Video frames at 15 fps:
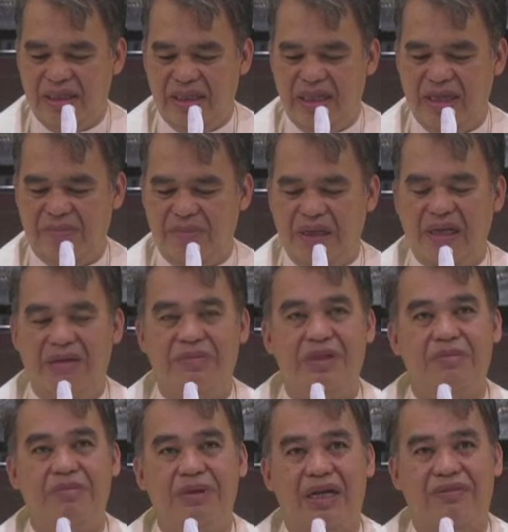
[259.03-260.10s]
The appeal of
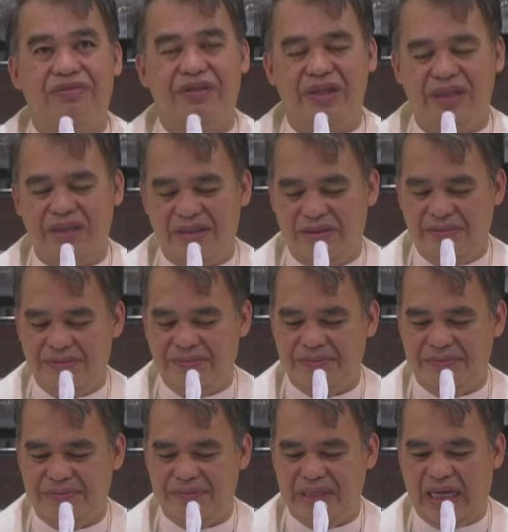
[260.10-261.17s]
the prophet
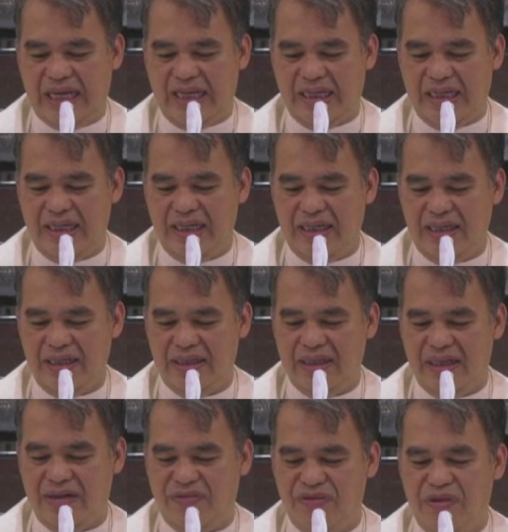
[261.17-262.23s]
Haggai,
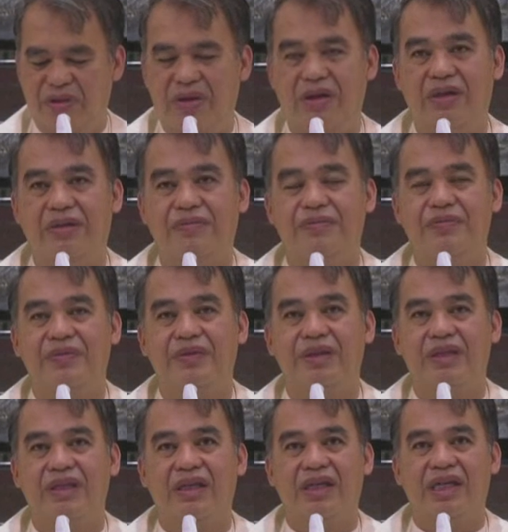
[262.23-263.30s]
therefore,
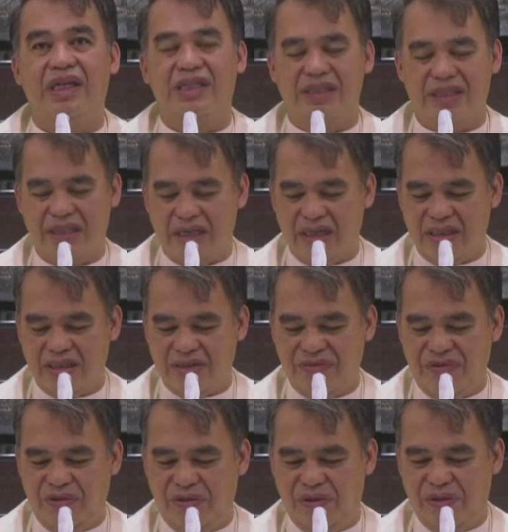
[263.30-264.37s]
is
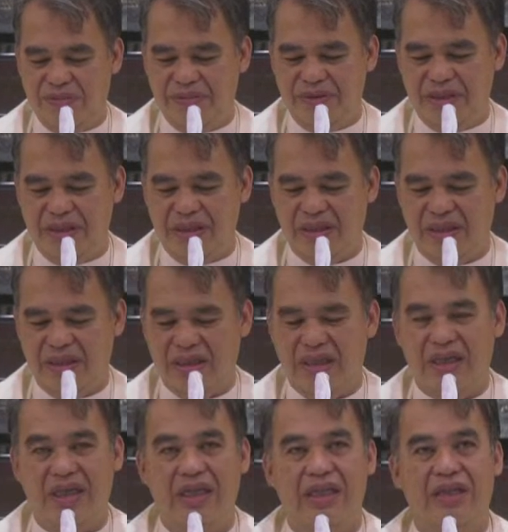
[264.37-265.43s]
transformed
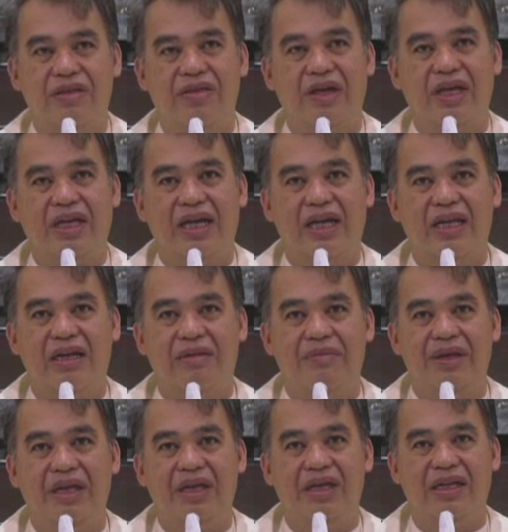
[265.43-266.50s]
into a kind
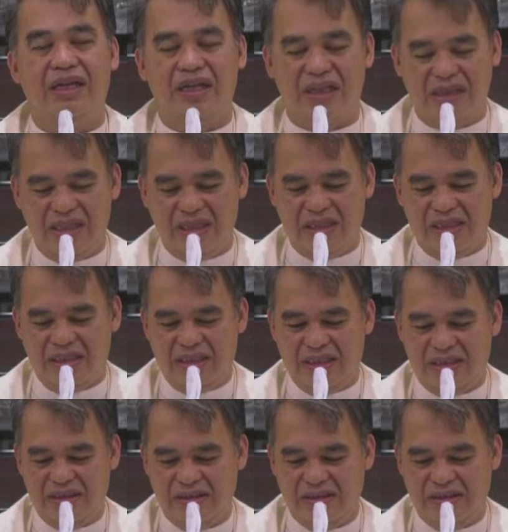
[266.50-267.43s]
of a critique